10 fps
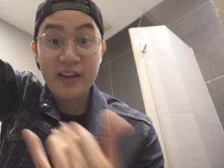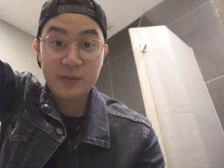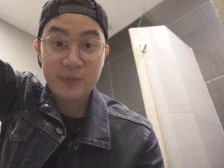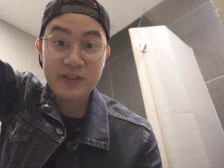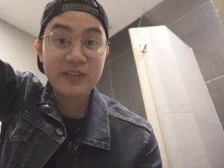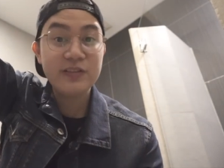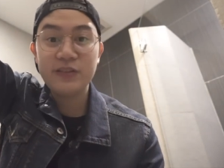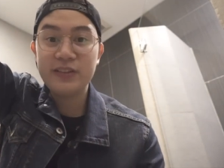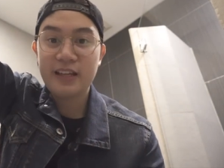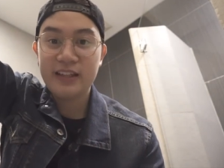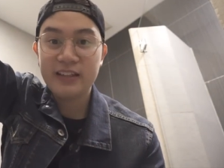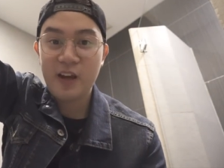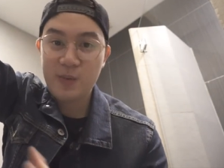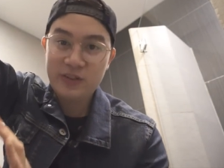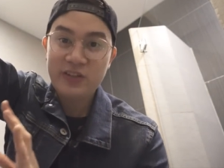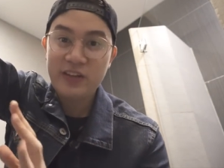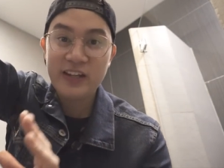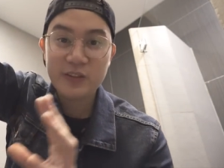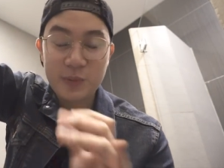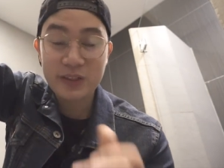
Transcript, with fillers: I experienced firsthand how much you guys